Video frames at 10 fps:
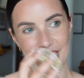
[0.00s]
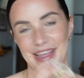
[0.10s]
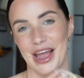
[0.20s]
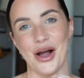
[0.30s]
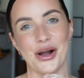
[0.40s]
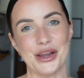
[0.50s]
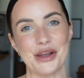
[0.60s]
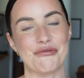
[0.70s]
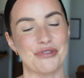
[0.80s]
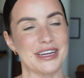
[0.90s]
Yeah,
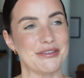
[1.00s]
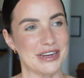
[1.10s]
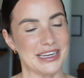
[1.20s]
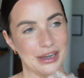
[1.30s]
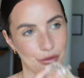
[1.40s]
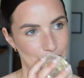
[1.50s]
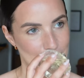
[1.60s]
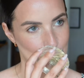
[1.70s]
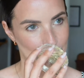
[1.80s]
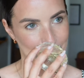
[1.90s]
I really love
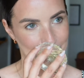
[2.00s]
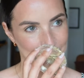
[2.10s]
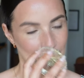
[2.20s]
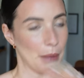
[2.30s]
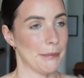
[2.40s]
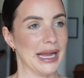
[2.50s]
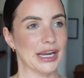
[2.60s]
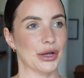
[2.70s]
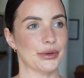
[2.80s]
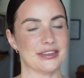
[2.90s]
this one.
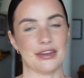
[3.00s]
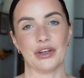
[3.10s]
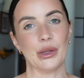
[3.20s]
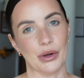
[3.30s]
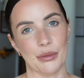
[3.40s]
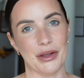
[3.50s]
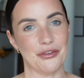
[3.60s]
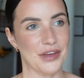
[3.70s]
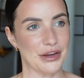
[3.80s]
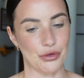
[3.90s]
Mango is definitely one of my
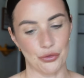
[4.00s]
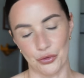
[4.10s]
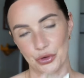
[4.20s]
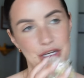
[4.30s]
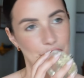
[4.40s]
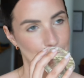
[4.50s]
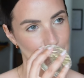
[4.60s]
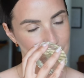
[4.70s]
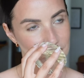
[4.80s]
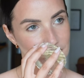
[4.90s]
favorite fruity
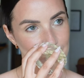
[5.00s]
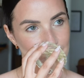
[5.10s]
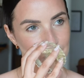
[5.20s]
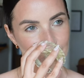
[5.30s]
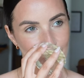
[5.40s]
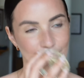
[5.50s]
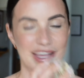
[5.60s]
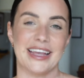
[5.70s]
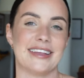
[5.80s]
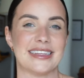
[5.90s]
notes.
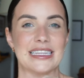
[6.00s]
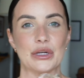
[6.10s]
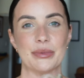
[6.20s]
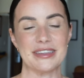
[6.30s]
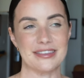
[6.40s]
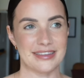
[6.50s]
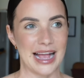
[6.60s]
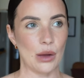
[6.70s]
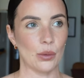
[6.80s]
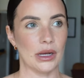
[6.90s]
It's a little bit
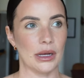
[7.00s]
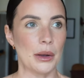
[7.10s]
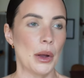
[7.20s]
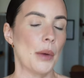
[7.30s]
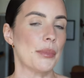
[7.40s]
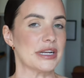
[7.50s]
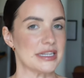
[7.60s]
sour, but